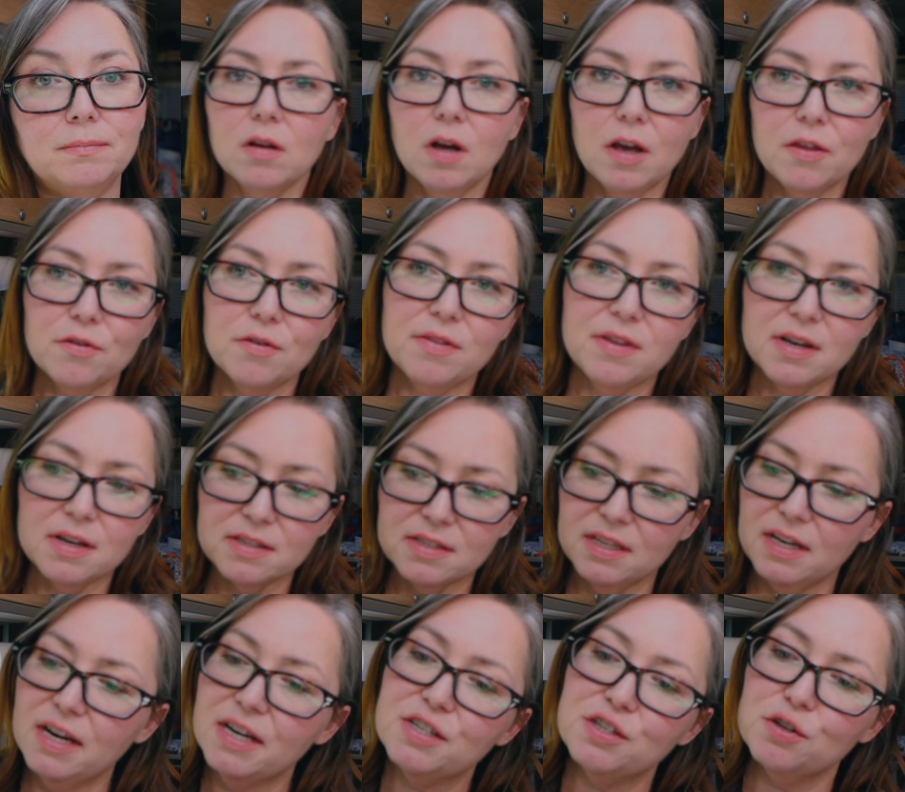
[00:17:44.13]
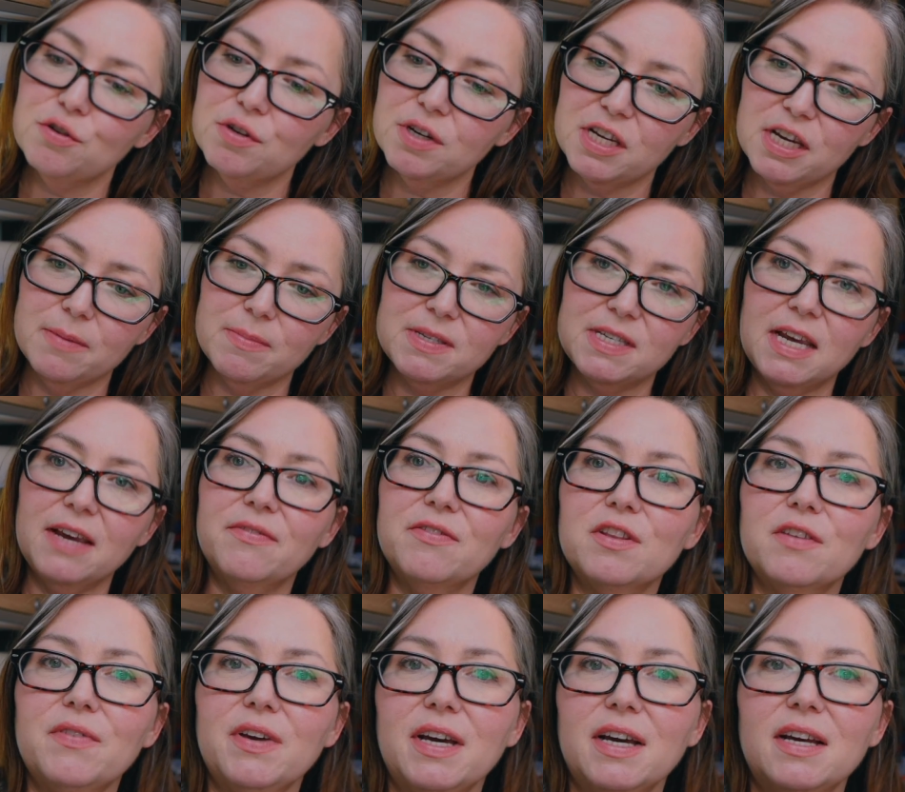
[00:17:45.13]
Other things that I do to keep safe in
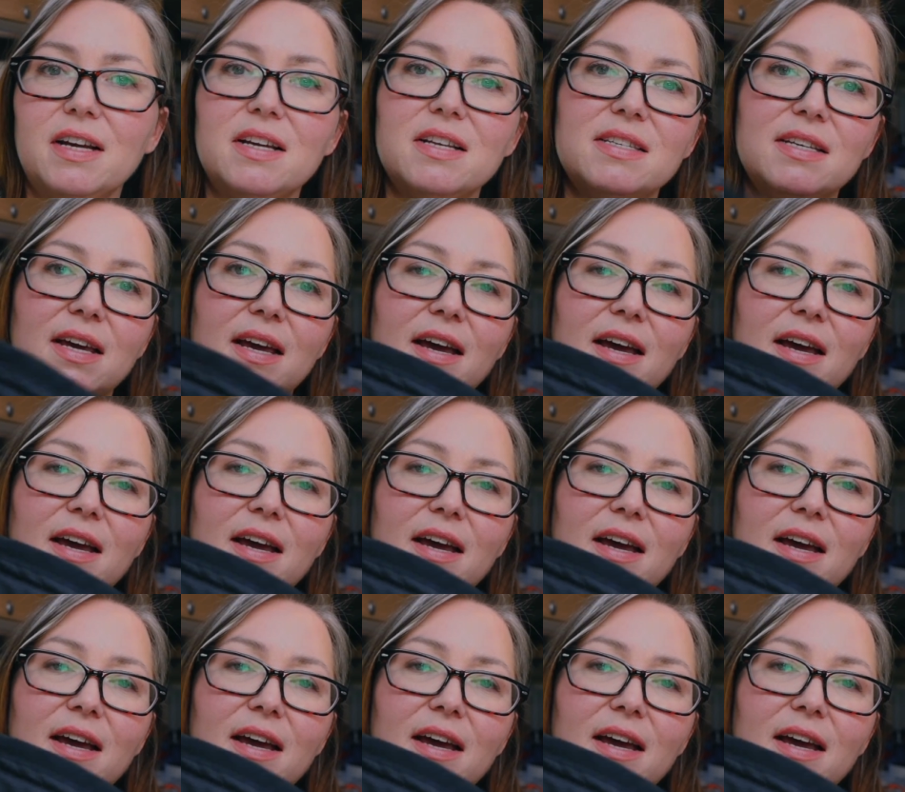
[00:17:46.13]
the van is I